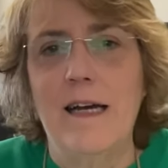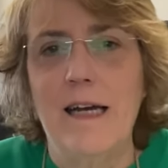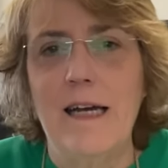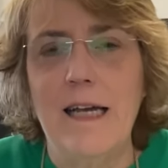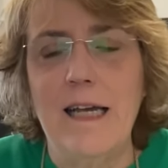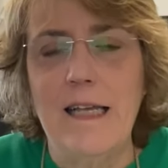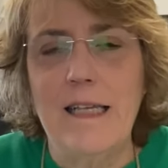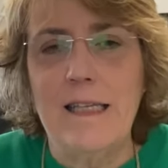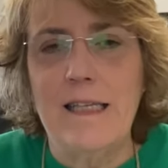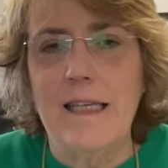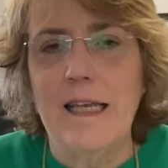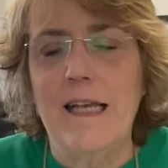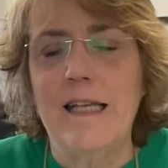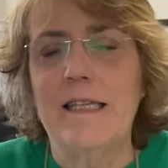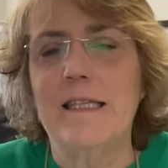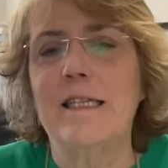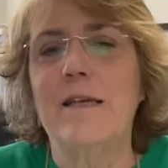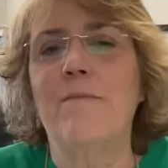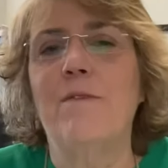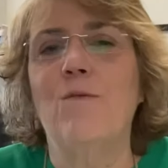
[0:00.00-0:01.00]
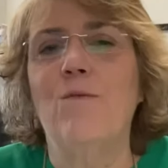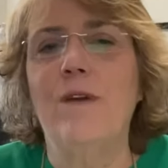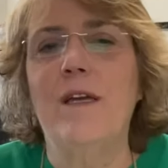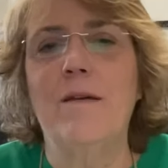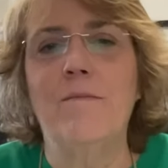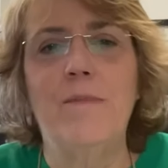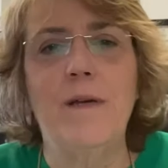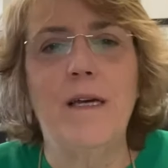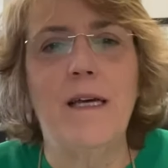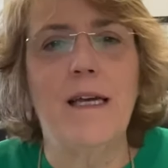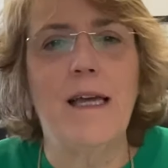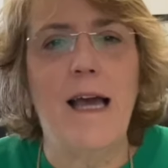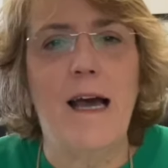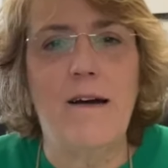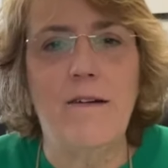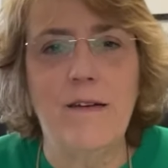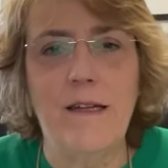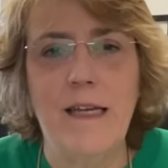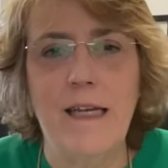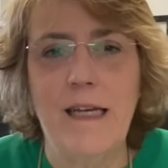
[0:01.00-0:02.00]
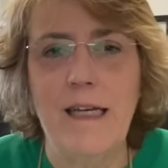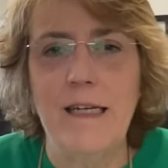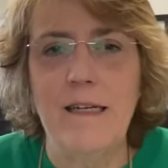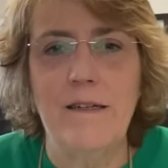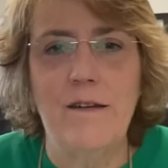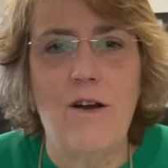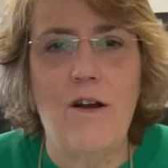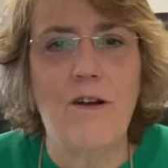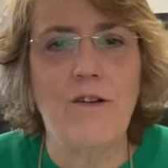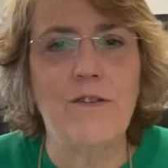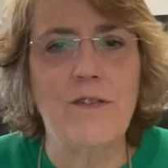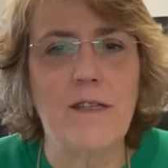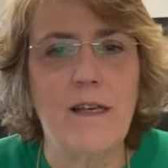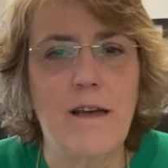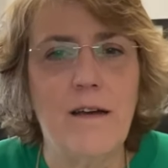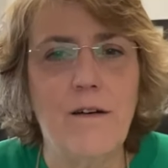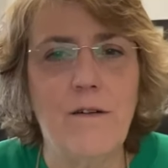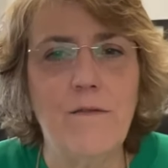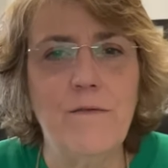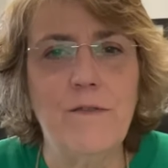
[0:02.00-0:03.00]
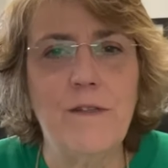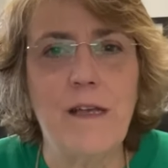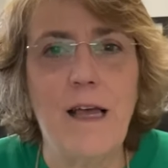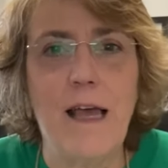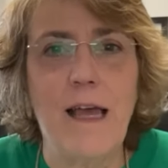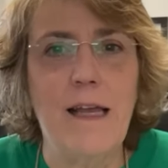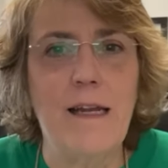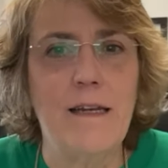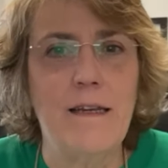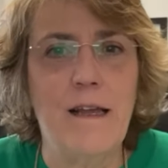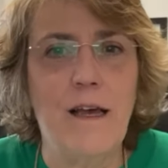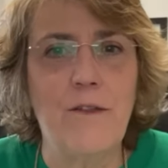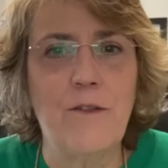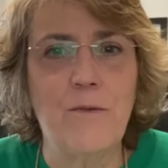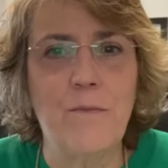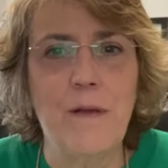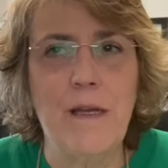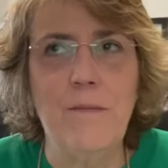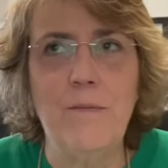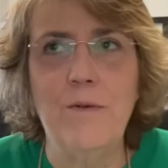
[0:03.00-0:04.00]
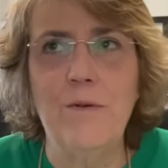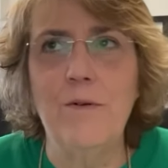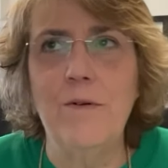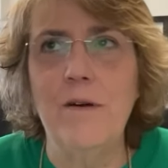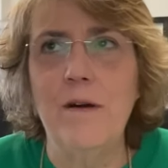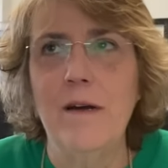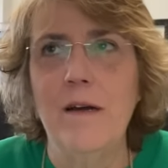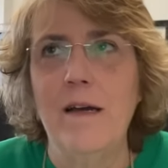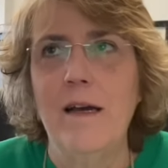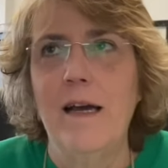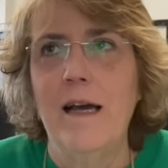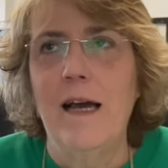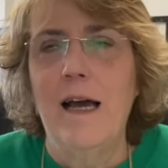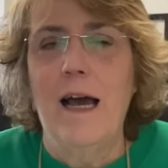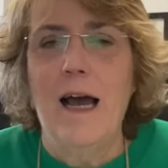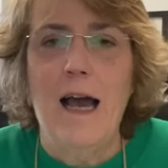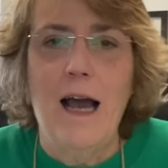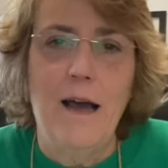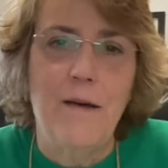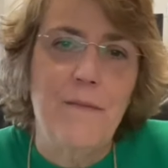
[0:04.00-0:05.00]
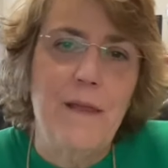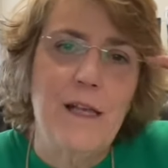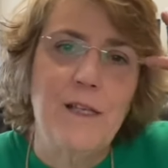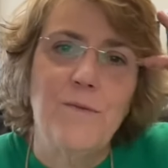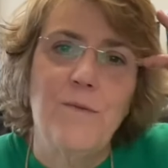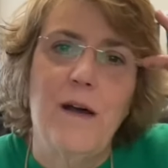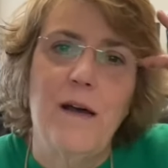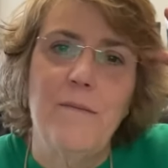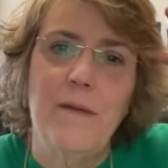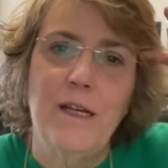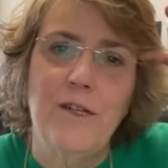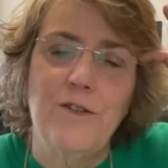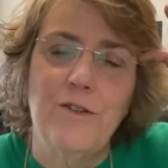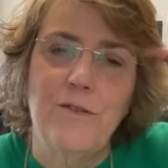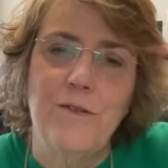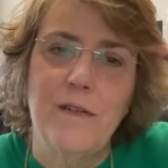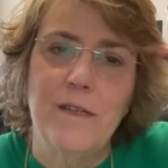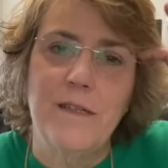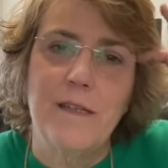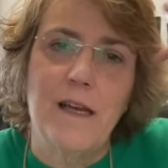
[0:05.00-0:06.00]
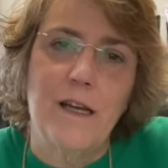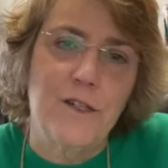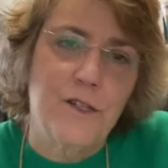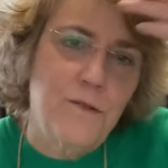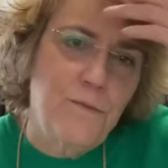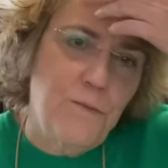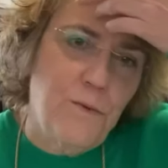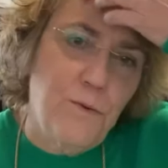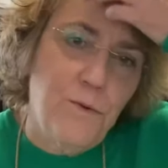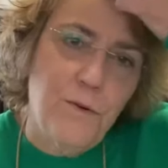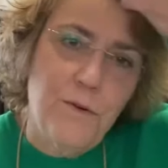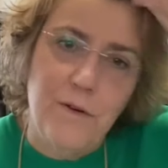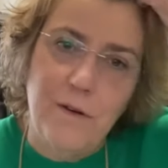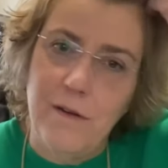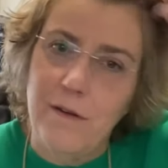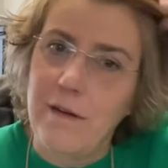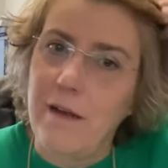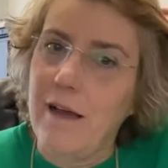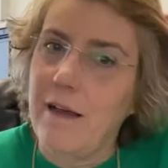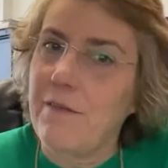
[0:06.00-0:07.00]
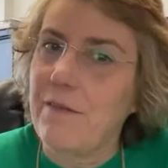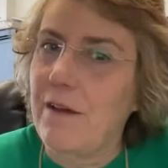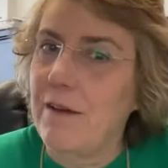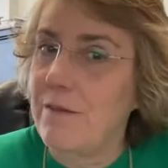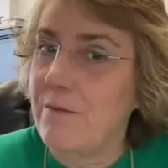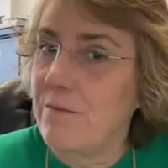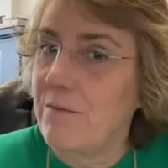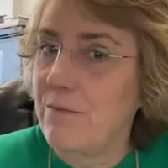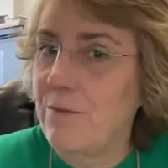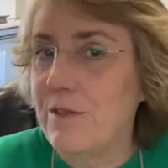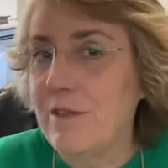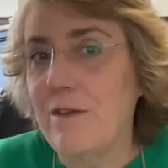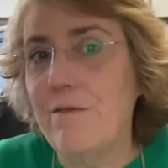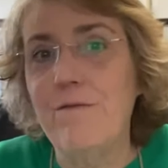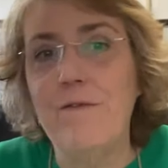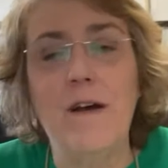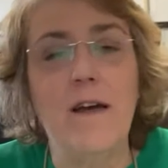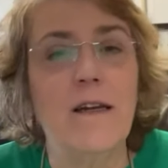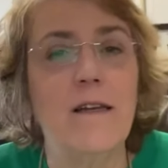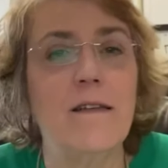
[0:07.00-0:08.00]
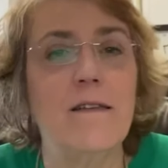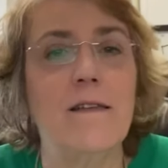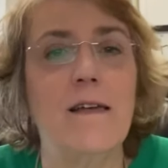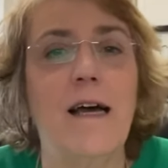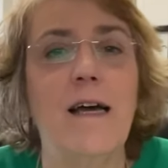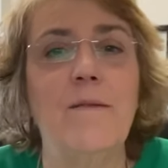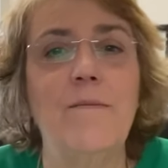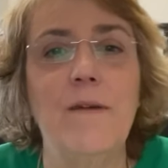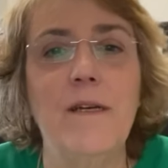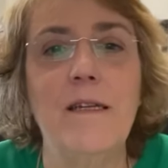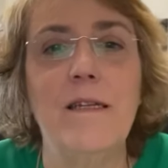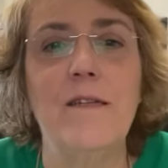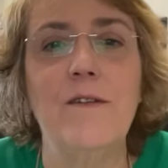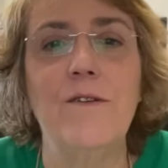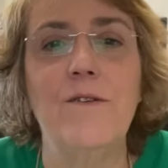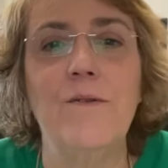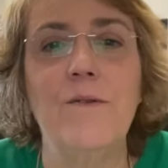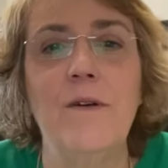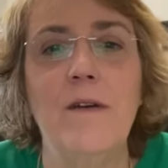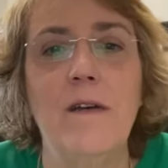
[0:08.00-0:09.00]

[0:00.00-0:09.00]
it's something we can pick out in ourselves and other people. That's why I made your discussion board. I thought was a fun assignment to